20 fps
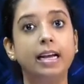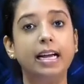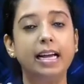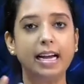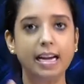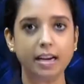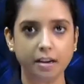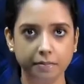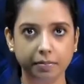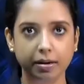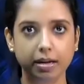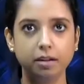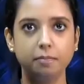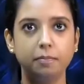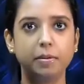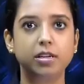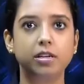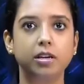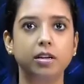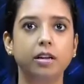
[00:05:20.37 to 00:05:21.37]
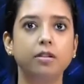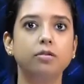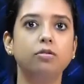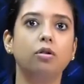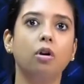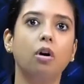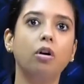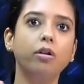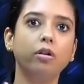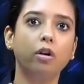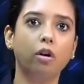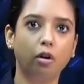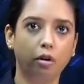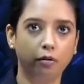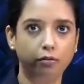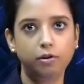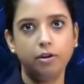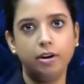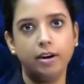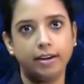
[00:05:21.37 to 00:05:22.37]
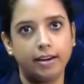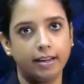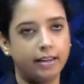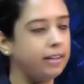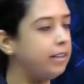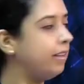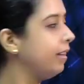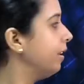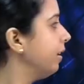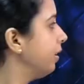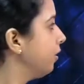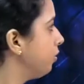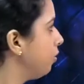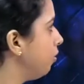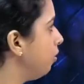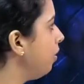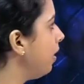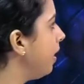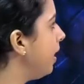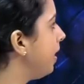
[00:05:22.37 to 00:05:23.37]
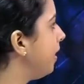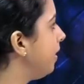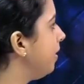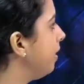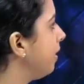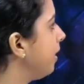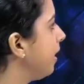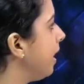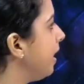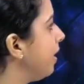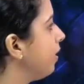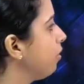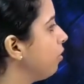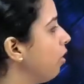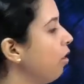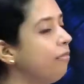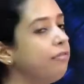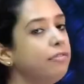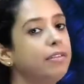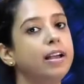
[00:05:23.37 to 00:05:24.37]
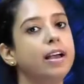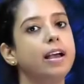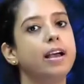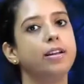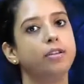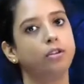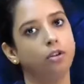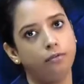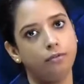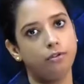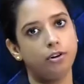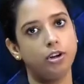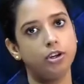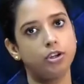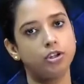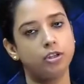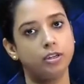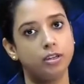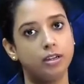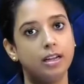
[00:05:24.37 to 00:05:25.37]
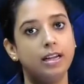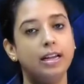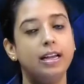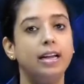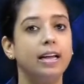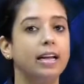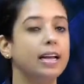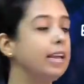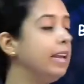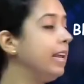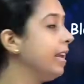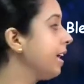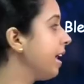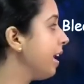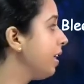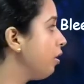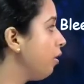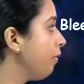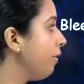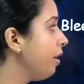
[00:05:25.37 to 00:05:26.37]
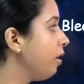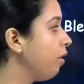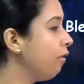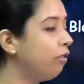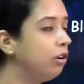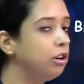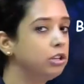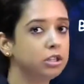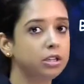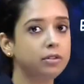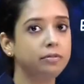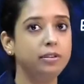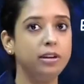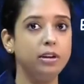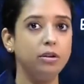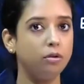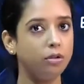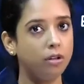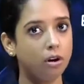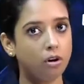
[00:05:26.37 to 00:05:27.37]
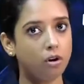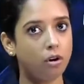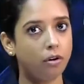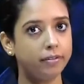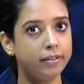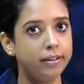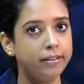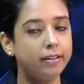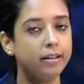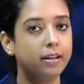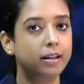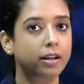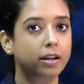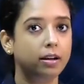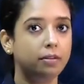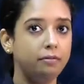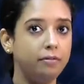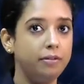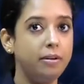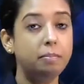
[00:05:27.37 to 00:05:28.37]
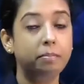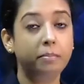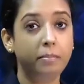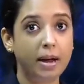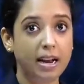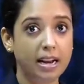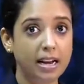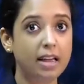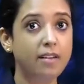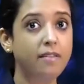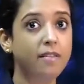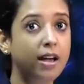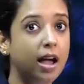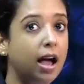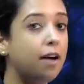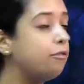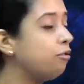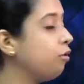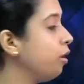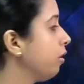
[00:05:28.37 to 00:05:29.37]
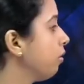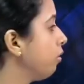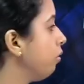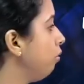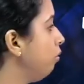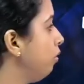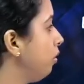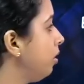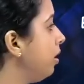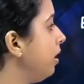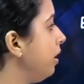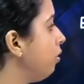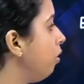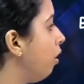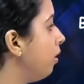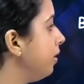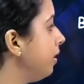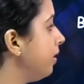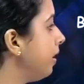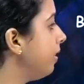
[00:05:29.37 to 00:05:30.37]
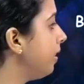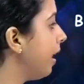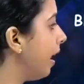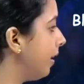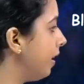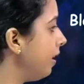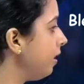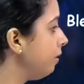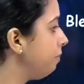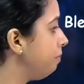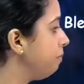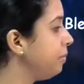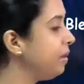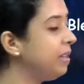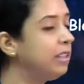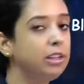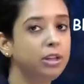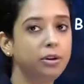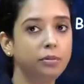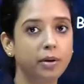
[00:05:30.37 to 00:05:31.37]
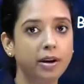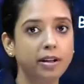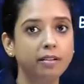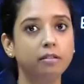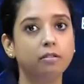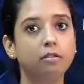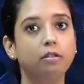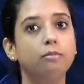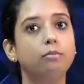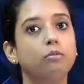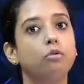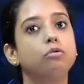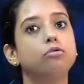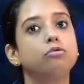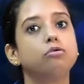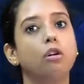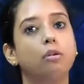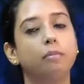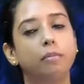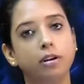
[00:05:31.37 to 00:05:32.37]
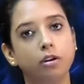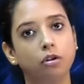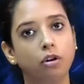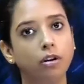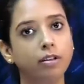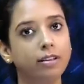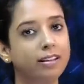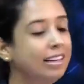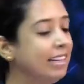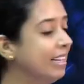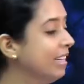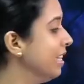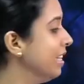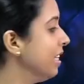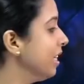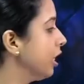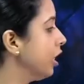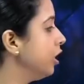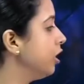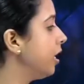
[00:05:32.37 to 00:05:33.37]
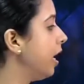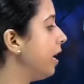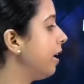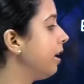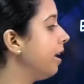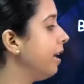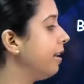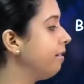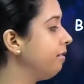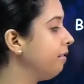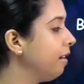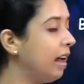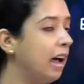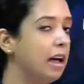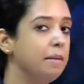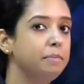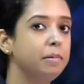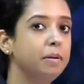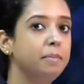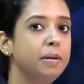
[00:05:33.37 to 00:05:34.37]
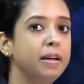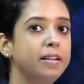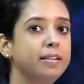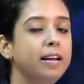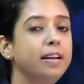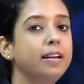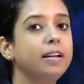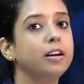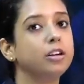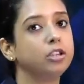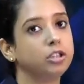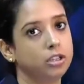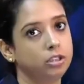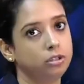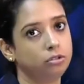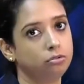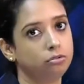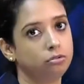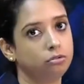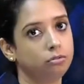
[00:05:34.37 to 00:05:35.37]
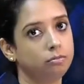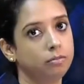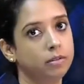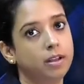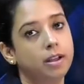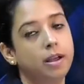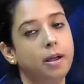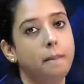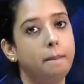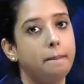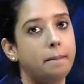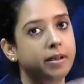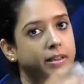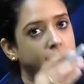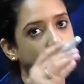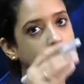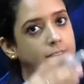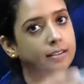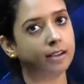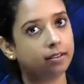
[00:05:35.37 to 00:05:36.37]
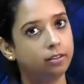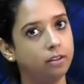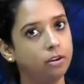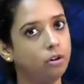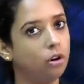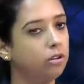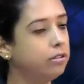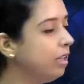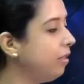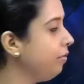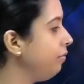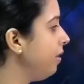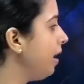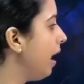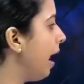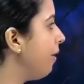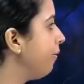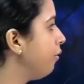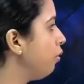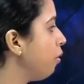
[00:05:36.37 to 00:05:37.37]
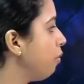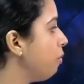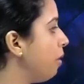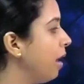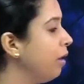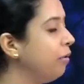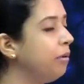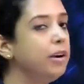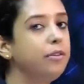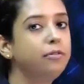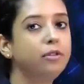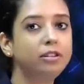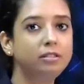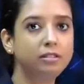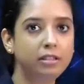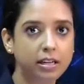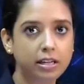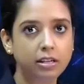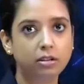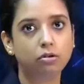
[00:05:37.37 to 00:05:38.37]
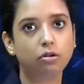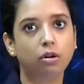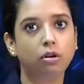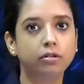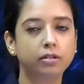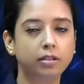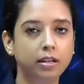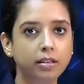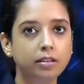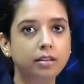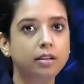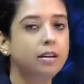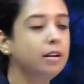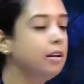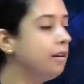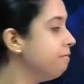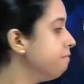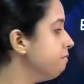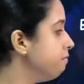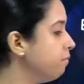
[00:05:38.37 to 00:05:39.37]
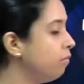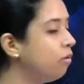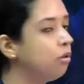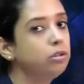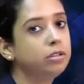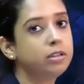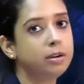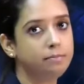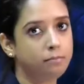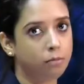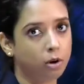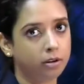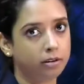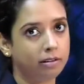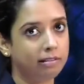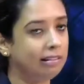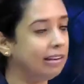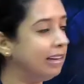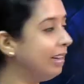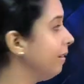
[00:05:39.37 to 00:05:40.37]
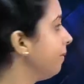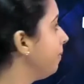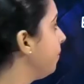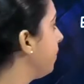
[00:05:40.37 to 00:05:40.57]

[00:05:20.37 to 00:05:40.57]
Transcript: It means patient is not ovulating. So, it is a case of anovulation. In the case of anovulation, we know the causes. We mainly we have to exclude three causes and that is PCOS, the most common cause, congenital adrenal hyperplasia and Cushing syndrome. Besides other causes, we have to evaluate for these causes most importantly.